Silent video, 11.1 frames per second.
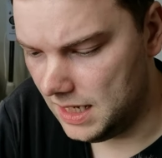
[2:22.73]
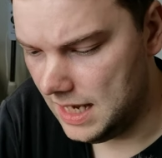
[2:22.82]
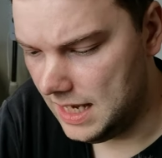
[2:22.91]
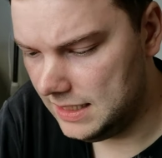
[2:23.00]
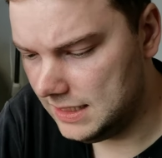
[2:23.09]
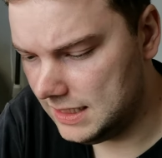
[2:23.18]

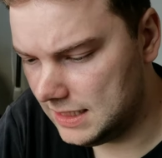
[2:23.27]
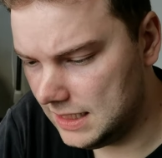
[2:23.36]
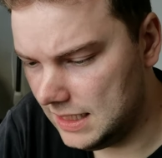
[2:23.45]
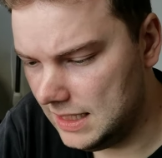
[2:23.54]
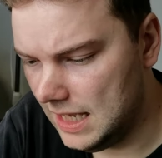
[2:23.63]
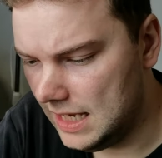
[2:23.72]
And
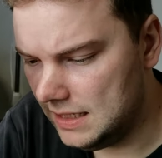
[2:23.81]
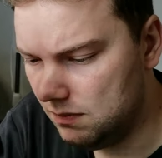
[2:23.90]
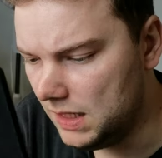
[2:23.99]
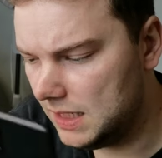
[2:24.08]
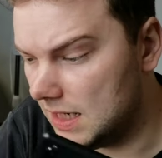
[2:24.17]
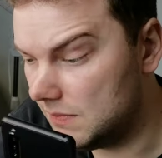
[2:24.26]
then
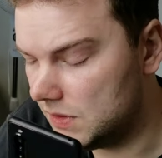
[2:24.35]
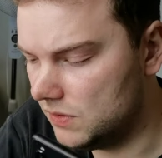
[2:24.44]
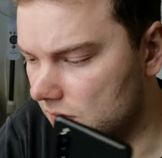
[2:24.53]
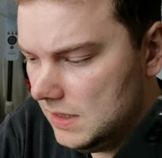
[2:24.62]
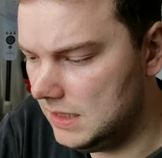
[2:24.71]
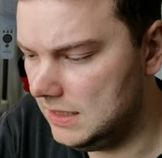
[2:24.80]
when it comes
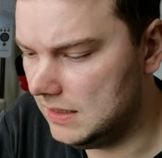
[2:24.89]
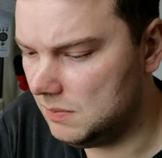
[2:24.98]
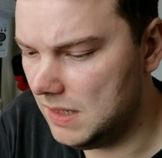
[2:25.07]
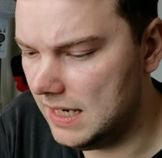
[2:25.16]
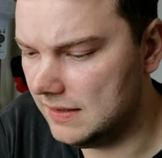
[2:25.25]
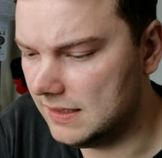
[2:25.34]
to the
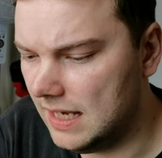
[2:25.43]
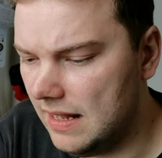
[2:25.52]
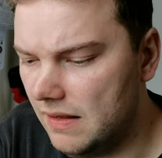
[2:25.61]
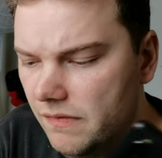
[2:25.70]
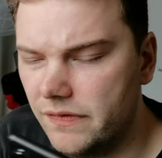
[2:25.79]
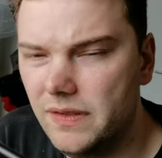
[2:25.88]
display
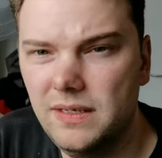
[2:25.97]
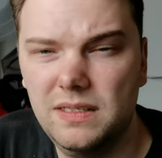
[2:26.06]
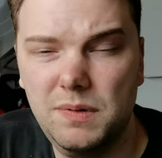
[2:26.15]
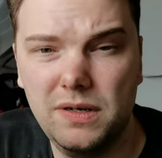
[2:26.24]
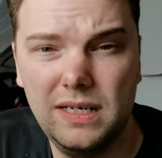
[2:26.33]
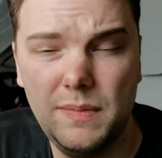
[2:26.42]
itself, the
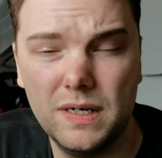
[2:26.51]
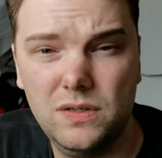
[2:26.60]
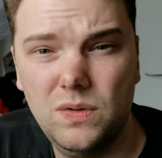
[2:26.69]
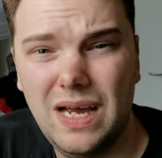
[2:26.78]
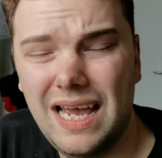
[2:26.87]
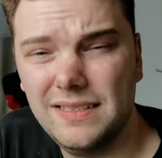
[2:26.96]
Xperia 10 Mark
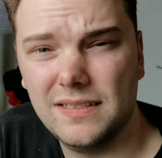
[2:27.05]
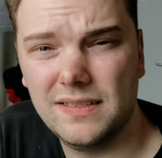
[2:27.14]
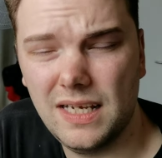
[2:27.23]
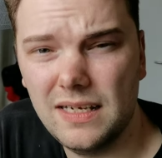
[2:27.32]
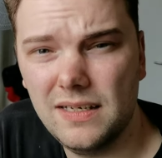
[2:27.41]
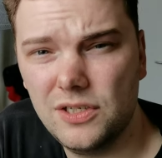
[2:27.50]
II has a
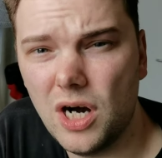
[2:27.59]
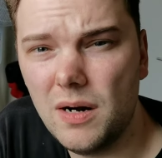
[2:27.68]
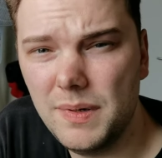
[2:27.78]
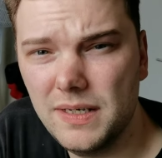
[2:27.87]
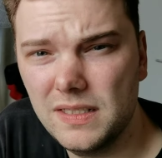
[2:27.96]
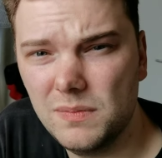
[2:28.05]
slightly
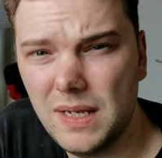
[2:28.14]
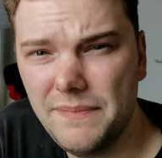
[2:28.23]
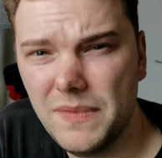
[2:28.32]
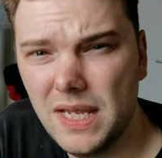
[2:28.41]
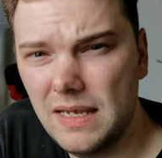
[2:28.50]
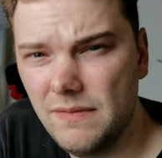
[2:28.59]
sharper
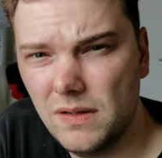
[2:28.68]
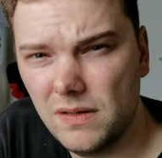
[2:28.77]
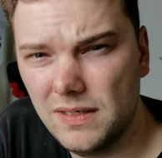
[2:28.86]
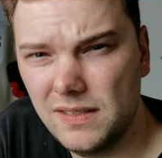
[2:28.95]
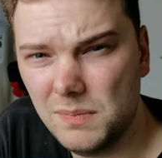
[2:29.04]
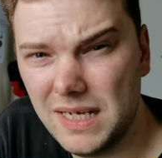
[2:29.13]
display, even though
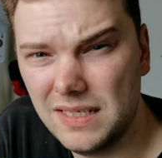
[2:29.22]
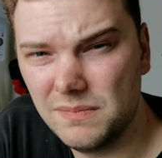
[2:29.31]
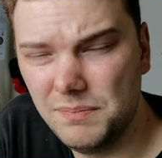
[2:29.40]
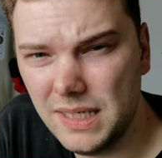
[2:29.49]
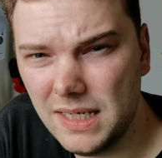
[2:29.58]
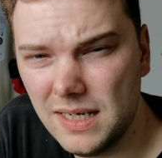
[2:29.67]
the display is
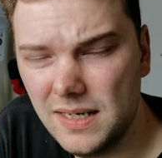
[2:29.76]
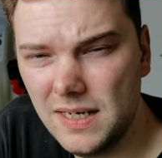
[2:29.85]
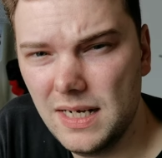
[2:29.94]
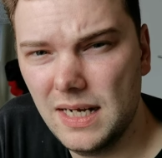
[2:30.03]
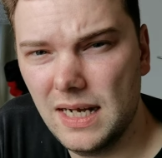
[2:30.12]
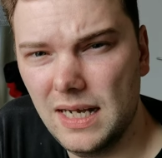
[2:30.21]
bigger,
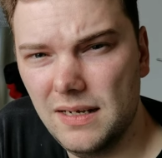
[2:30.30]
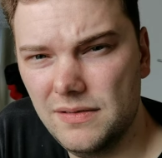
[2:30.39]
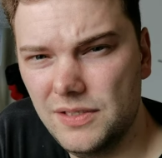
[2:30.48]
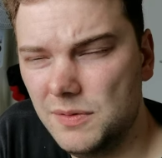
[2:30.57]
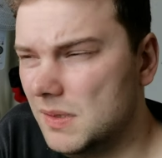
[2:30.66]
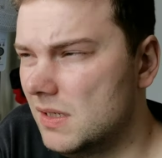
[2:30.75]
uh,
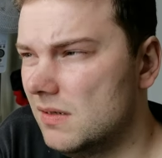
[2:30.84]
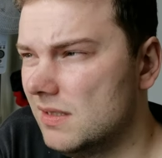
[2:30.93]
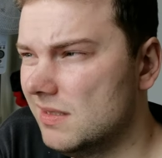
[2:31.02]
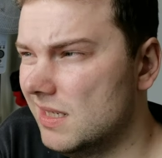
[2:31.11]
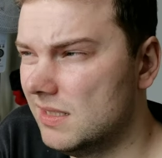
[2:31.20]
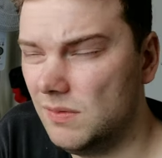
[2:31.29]
just
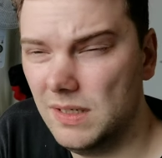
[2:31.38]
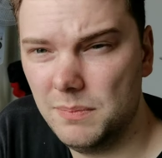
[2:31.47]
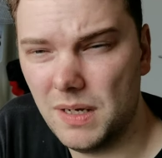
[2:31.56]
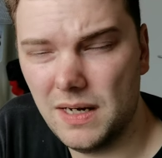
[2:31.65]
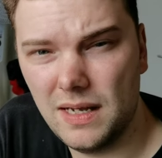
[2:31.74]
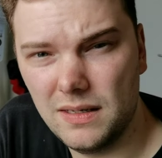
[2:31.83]
because like 20
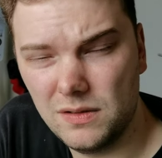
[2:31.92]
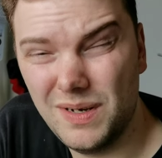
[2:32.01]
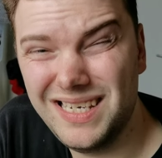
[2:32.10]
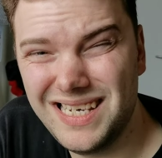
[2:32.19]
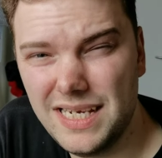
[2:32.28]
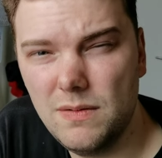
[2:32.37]
by
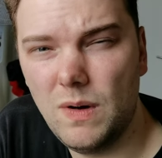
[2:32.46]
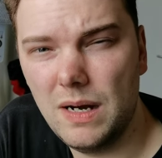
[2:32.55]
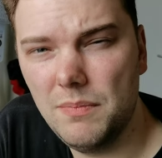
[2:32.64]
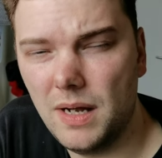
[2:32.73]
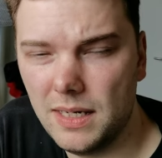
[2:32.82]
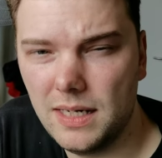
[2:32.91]

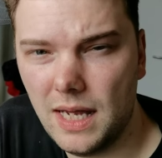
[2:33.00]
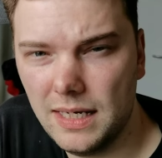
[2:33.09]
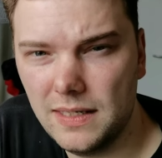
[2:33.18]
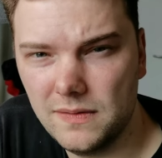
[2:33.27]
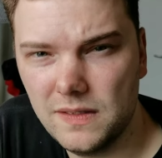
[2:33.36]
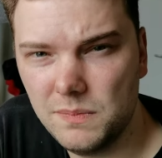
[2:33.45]
21 by
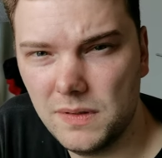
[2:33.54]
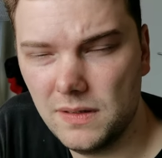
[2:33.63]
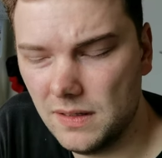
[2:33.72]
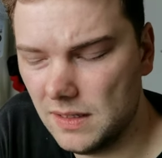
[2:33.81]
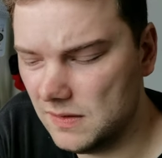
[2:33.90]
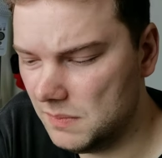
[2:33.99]
9
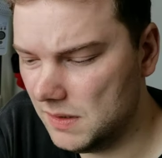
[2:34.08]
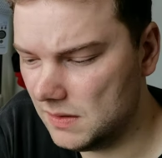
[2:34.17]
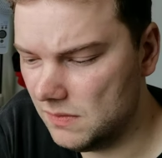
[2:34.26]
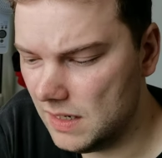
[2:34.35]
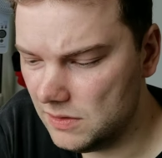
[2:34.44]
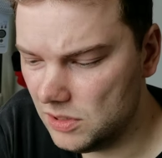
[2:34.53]
display
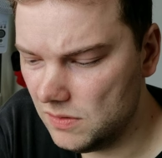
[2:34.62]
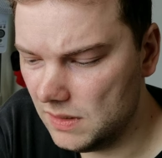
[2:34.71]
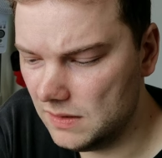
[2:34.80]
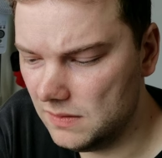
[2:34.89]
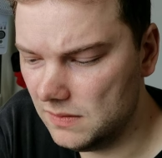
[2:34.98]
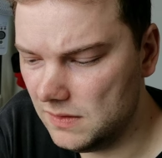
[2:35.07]
aspect ratio
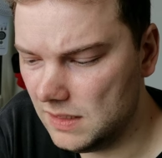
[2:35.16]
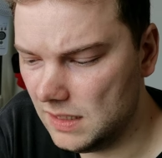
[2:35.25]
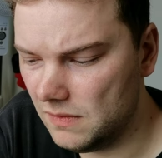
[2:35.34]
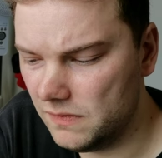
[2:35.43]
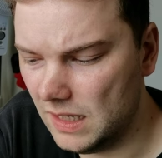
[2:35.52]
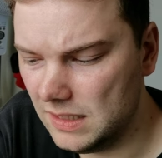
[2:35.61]
instead
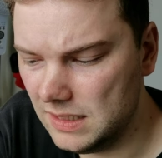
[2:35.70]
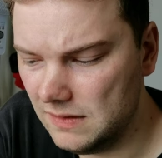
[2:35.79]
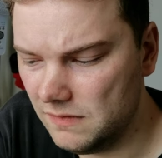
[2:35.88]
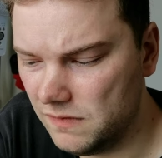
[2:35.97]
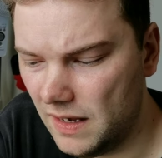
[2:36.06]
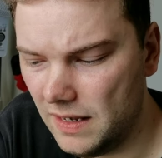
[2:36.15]
of
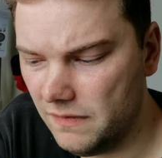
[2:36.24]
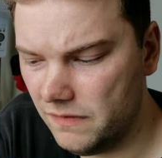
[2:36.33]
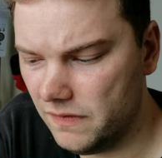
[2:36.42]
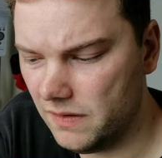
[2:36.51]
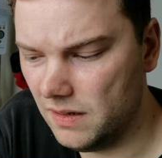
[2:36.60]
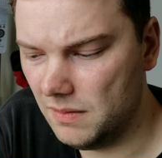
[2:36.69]

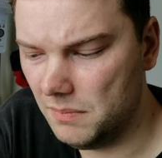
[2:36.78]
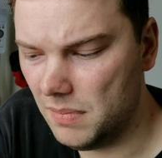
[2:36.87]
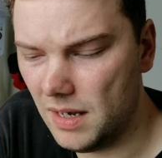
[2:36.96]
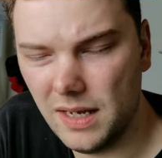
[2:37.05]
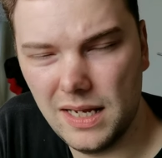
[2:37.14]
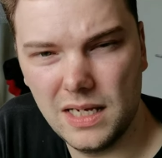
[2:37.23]
19.5 uh,
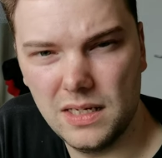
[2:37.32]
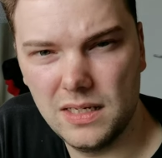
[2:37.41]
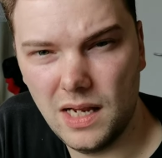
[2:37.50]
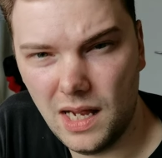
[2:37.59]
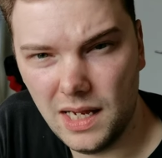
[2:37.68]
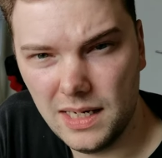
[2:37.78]
by
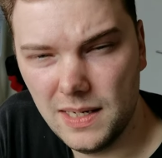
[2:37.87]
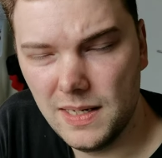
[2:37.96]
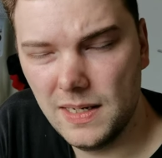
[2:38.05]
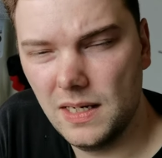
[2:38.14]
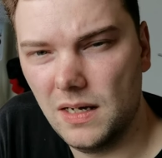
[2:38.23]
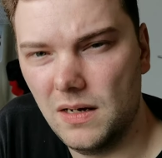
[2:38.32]
9
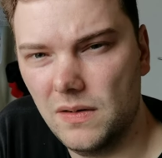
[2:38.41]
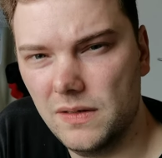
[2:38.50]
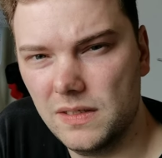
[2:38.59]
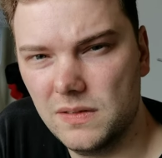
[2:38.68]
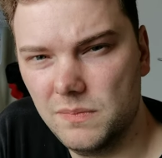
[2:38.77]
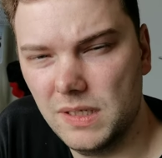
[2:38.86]
on
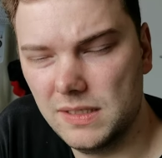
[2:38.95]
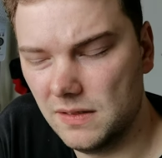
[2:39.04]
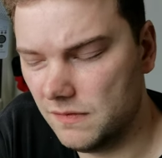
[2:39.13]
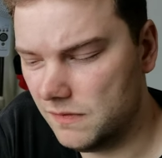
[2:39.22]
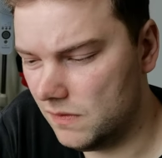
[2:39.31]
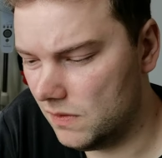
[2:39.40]
the
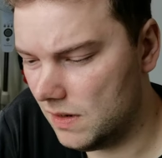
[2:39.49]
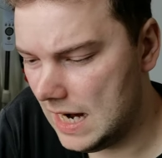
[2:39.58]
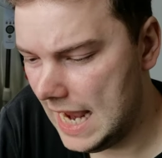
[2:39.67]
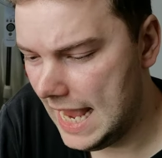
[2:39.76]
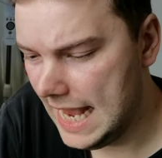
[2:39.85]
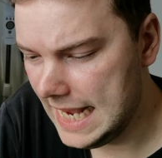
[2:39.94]
Pixel
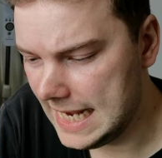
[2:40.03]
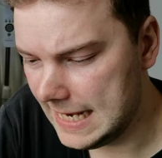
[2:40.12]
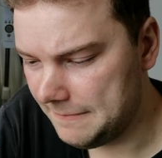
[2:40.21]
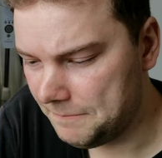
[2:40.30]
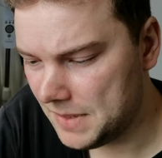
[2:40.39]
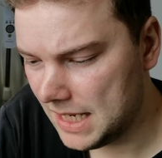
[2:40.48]
4a.